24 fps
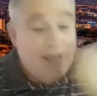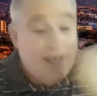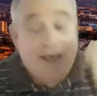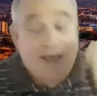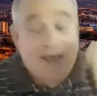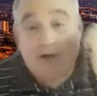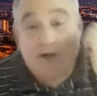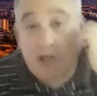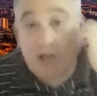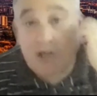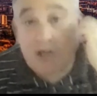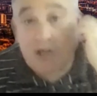
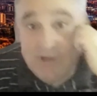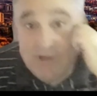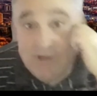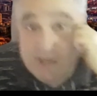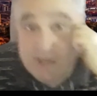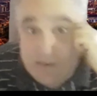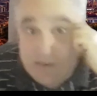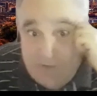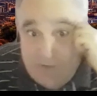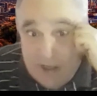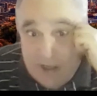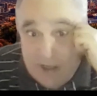And all of his
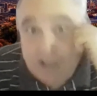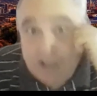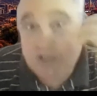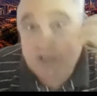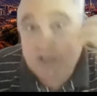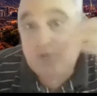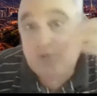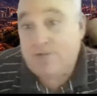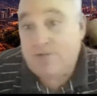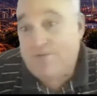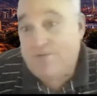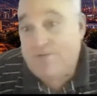convictions
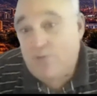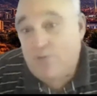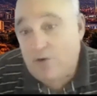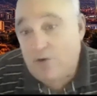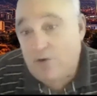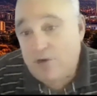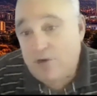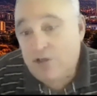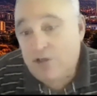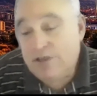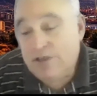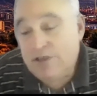were
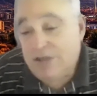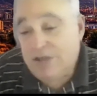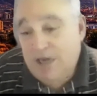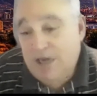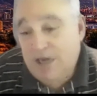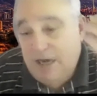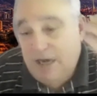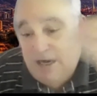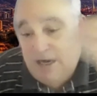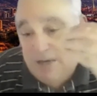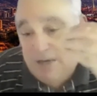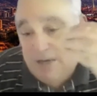for
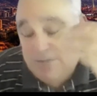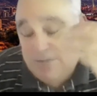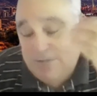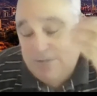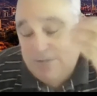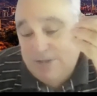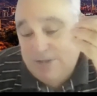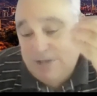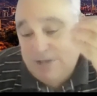um